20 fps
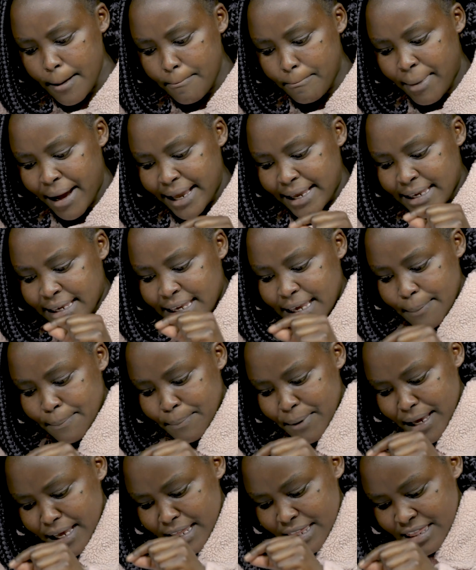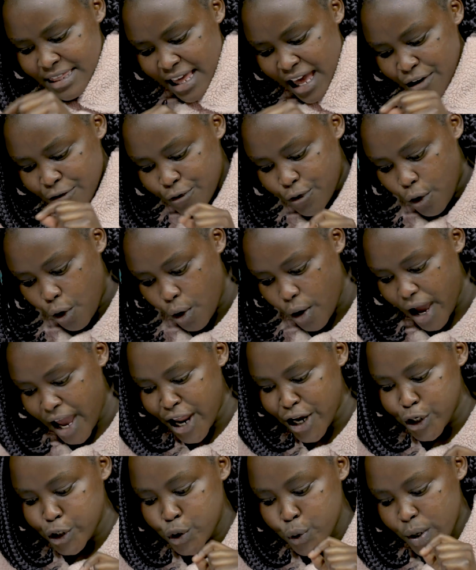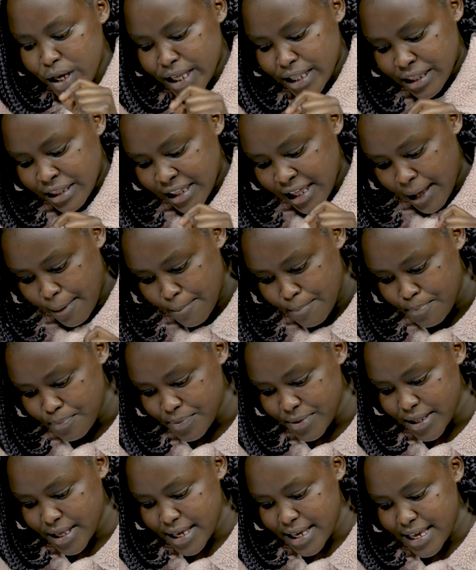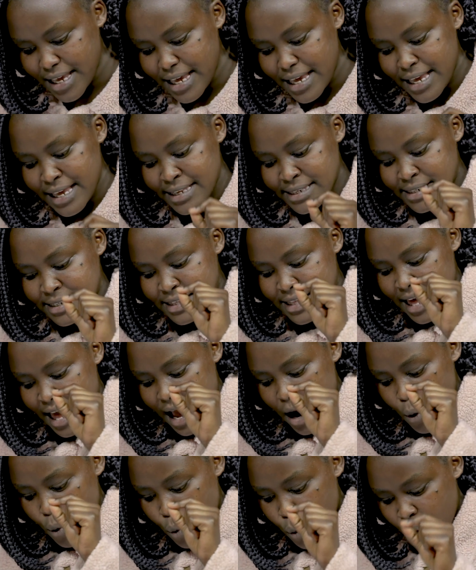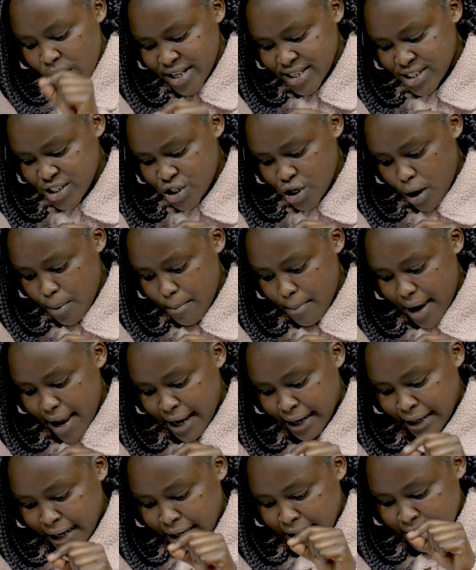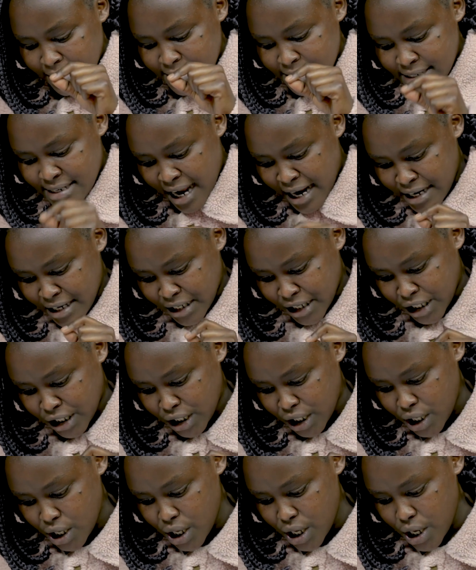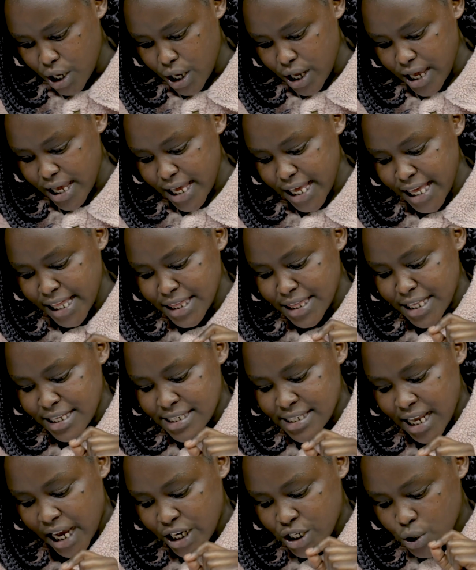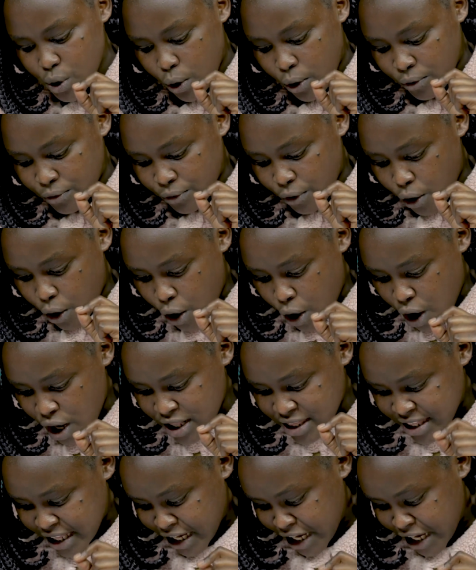By keeping therefore and doing them mm. is the wisdom and understanding mm -hmm. in the sight of all the